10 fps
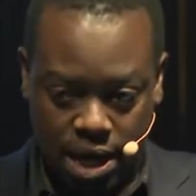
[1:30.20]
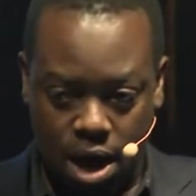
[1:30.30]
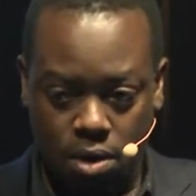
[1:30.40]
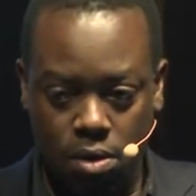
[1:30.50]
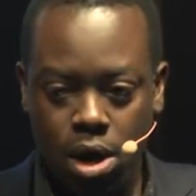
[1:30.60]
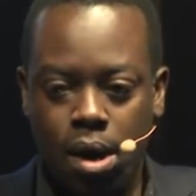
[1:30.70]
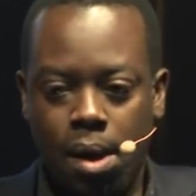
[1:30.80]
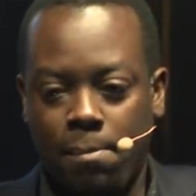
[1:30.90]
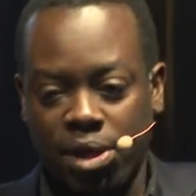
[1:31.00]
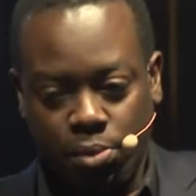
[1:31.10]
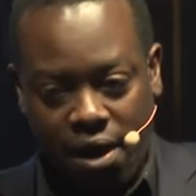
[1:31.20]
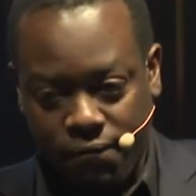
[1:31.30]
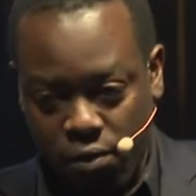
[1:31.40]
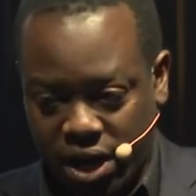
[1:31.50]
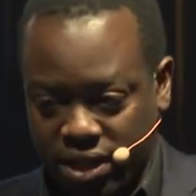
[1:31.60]
now. But we are
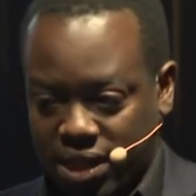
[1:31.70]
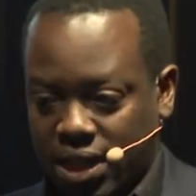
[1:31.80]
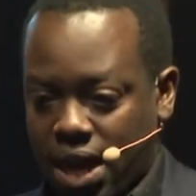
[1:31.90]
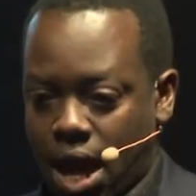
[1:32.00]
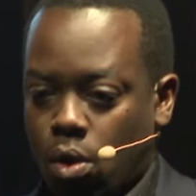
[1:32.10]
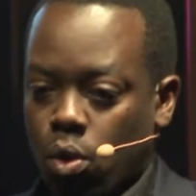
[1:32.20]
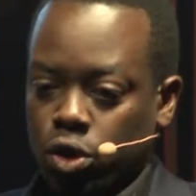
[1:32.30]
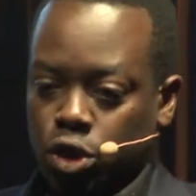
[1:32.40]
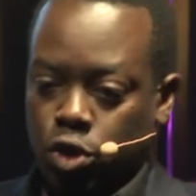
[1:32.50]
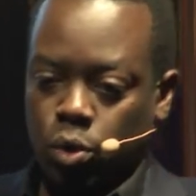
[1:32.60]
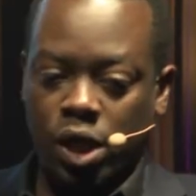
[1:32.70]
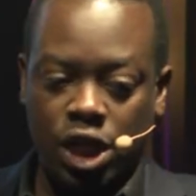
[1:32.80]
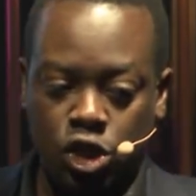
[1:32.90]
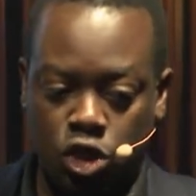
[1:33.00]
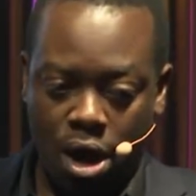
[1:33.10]
focusing now on two:
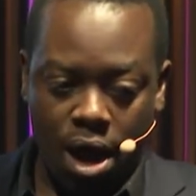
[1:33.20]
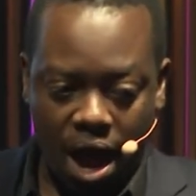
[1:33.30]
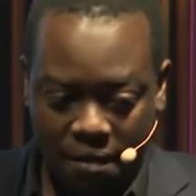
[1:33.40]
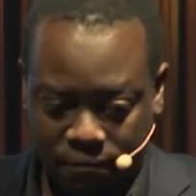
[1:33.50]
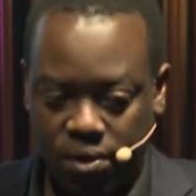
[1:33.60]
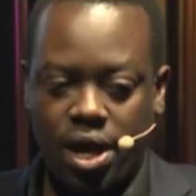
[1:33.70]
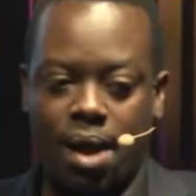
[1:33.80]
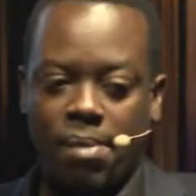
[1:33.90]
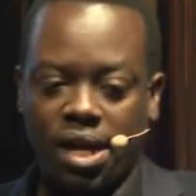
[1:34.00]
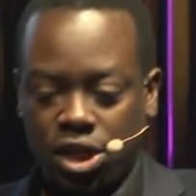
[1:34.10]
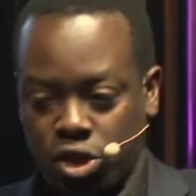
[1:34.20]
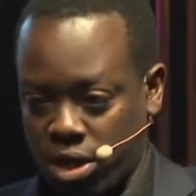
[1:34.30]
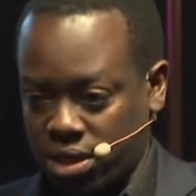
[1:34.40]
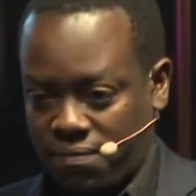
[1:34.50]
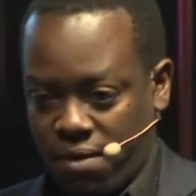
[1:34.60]
intra-Africa money
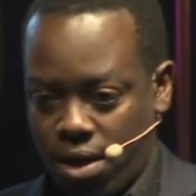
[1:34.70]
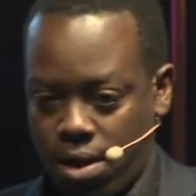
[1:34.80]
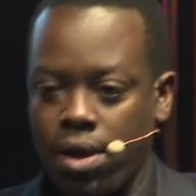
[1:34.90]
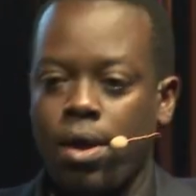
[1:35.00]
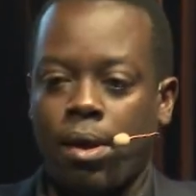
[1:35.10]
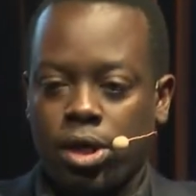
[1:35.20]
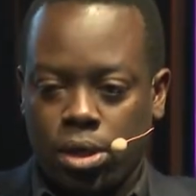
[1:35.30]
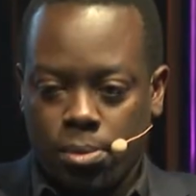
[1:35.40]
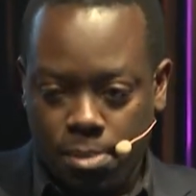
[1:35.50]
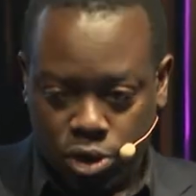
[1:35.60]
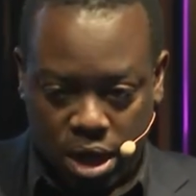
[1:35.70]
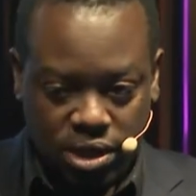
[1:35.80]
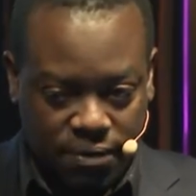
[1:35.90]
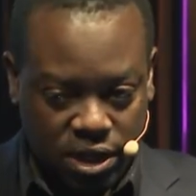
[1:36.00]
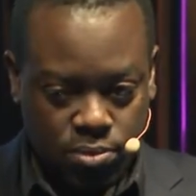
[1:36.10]
transfer,
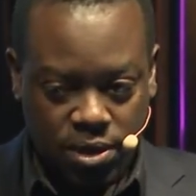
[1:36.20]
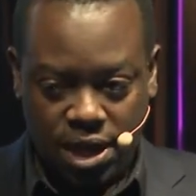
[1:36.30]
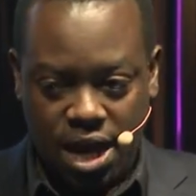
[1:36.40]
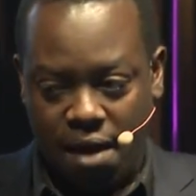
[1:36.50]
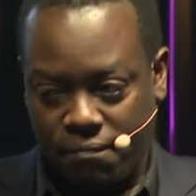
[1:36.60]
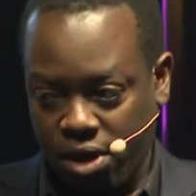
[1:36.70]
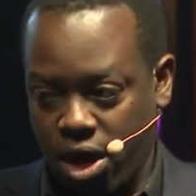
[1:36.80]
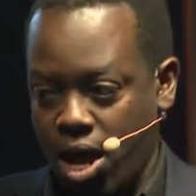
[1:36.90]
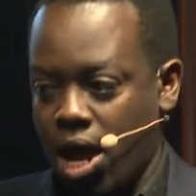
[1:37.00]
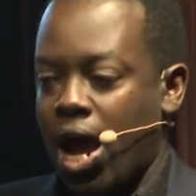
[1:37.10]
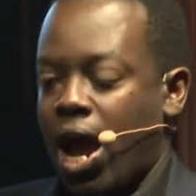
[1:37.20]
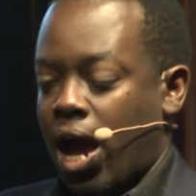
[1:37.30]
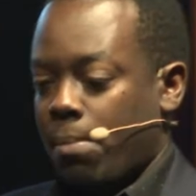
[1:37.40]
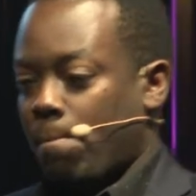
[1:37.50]
transfers within Africa, and